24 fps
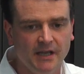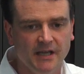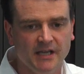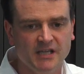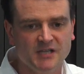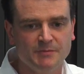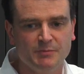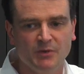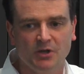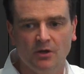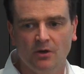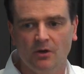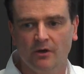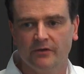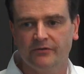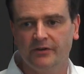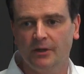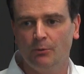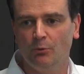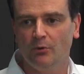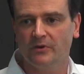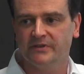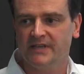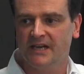is because they
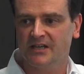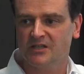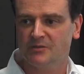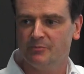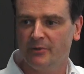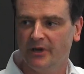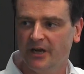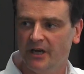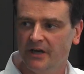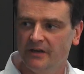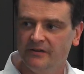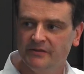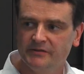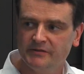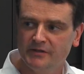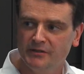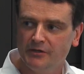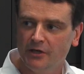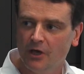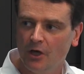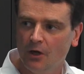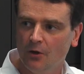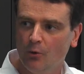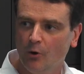want taxpayers to
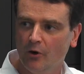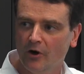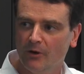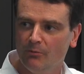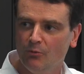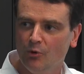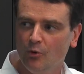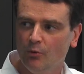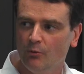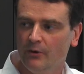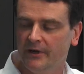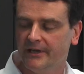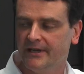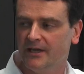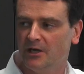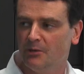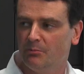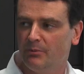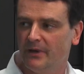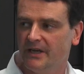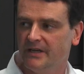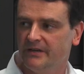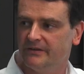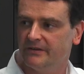know on a more regular
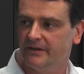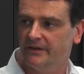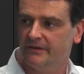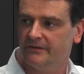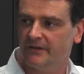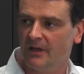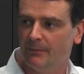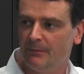basis